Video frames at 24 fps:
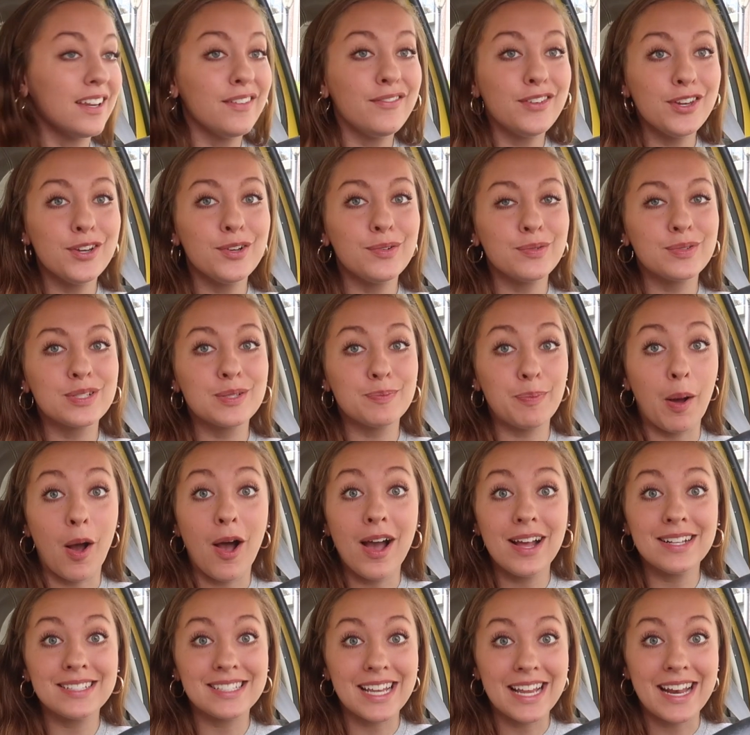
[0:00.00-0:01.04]
give you
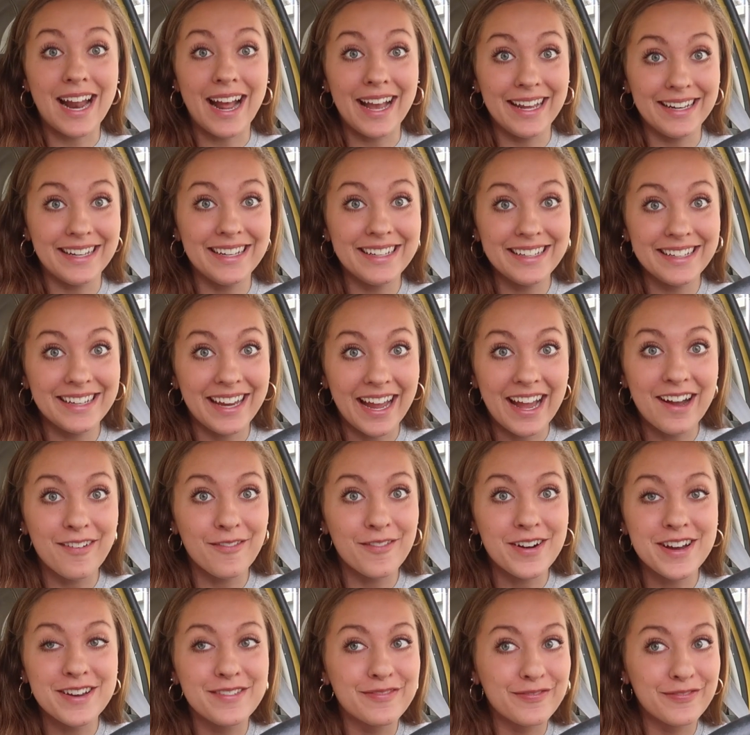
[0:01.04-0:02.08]
spots and I didn't get
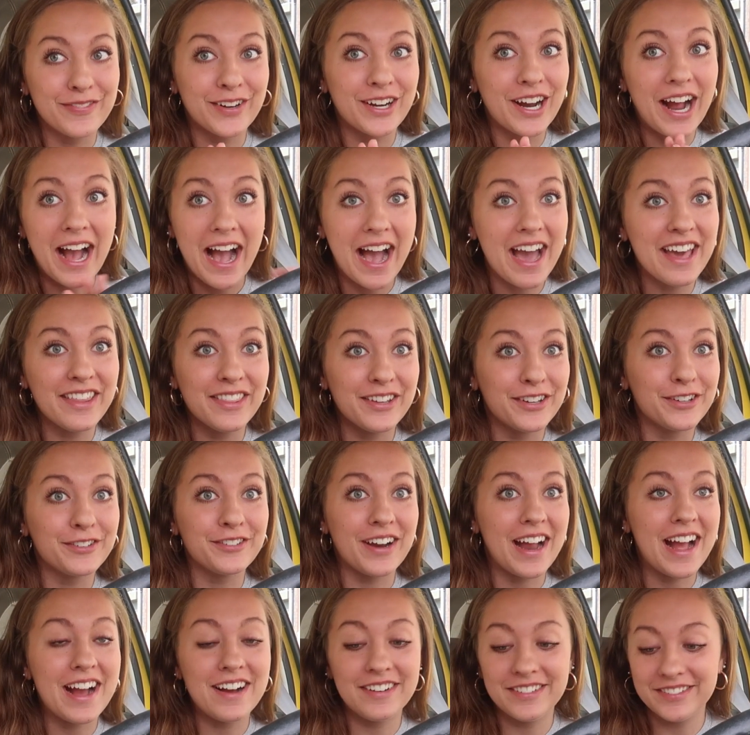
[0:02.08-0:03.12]
one for either
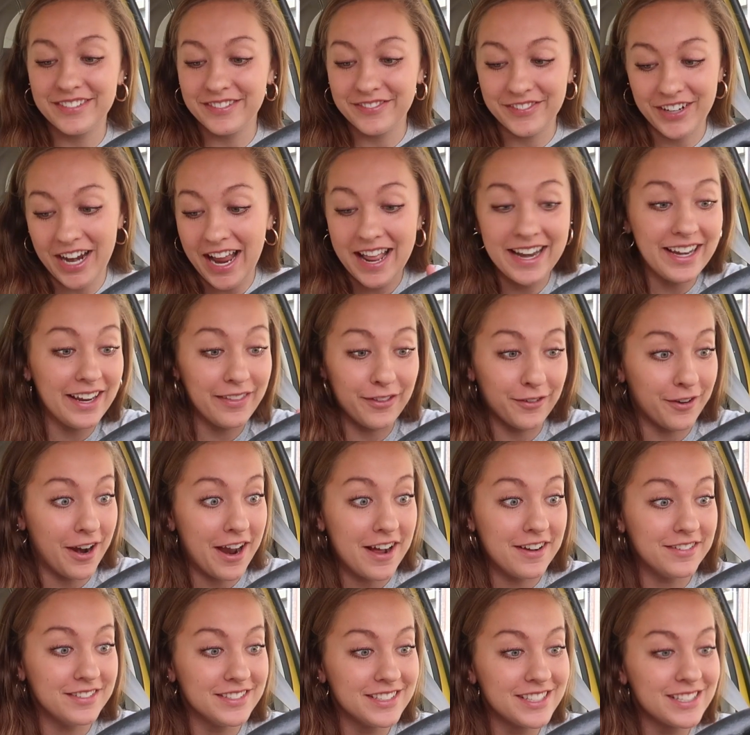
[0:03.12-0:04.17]
round, for any of the
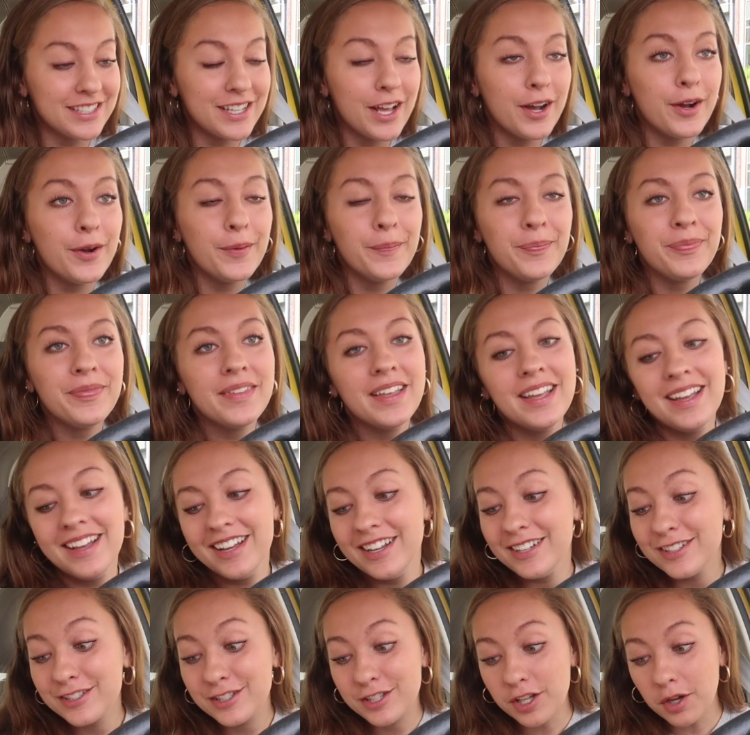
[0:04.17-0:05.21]
rounds. So,
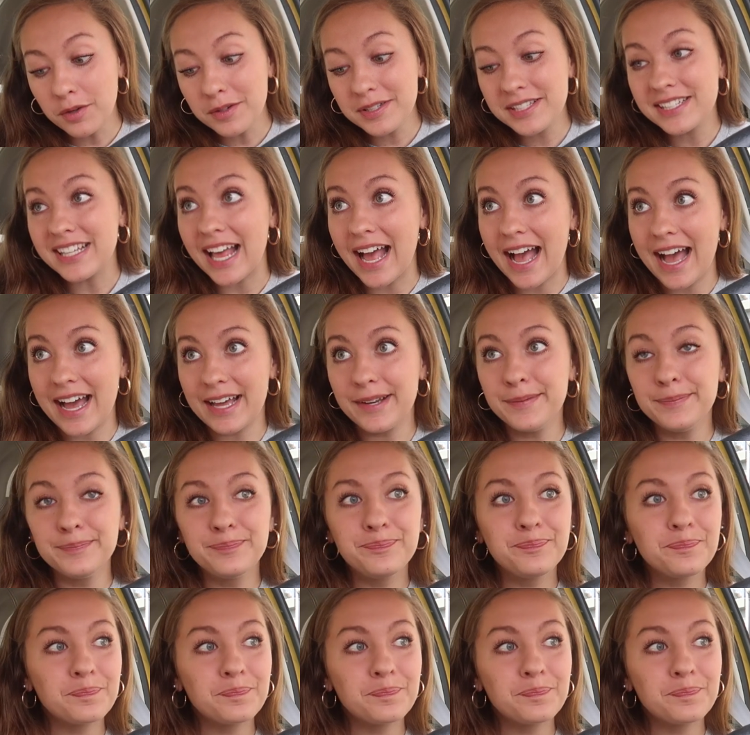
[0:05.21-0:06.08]
so sad.